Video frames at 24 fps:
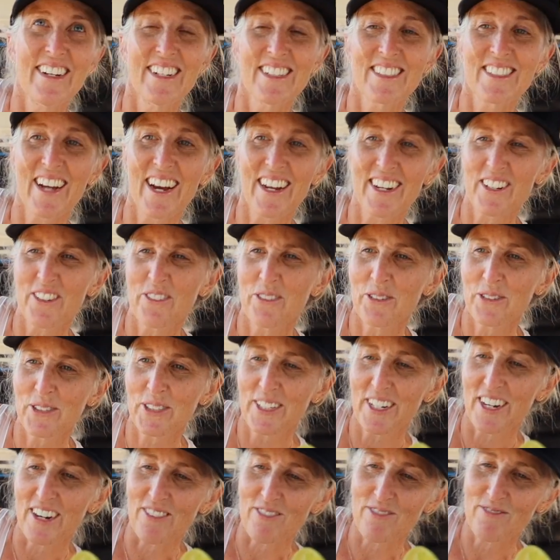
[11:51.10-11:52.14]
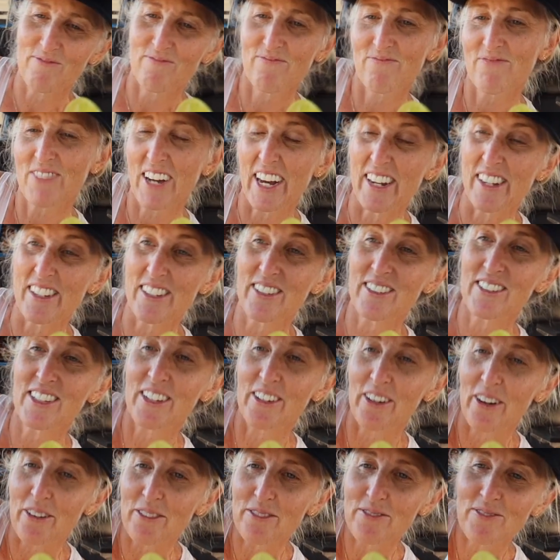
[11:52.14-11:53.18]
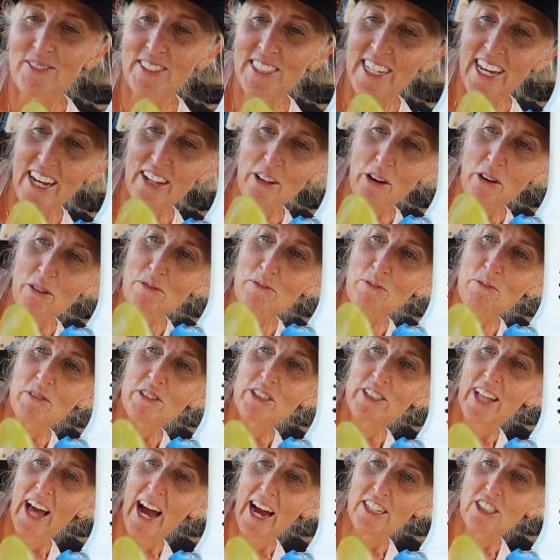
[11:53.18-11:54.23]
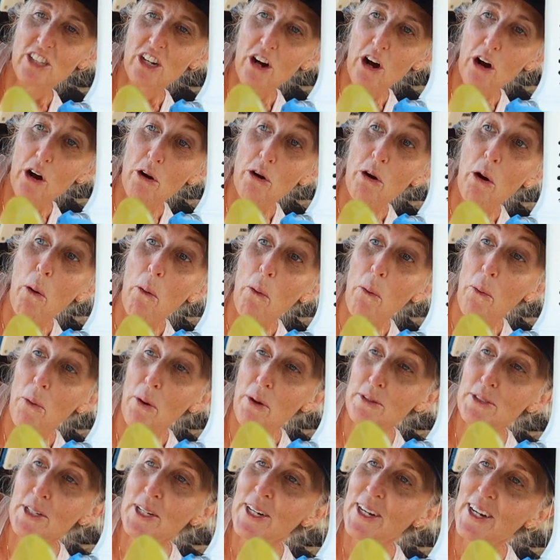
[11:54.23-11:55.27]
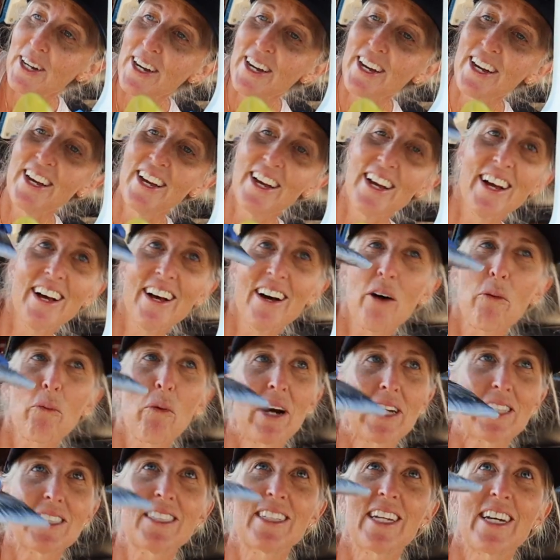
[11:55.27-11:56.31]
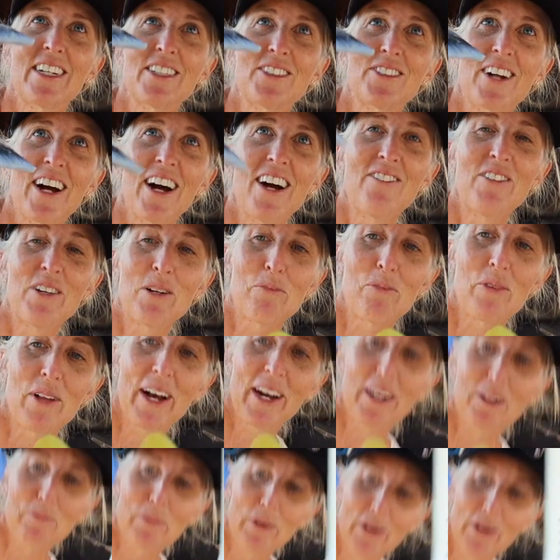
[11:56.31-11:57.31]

it's kind of cool stuff. And it's, you know, yellow/gold, white sail drive and a black